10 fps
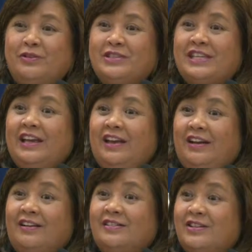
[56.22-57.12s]
you know, singing
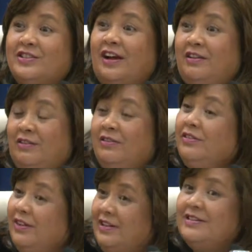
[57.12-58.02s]
because I know
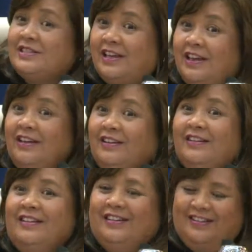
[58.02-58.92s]
you like to sing.
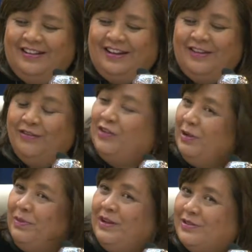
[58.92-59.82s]
A lot of
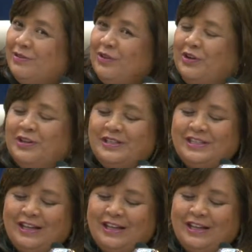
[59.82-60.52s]
Filipinos are very good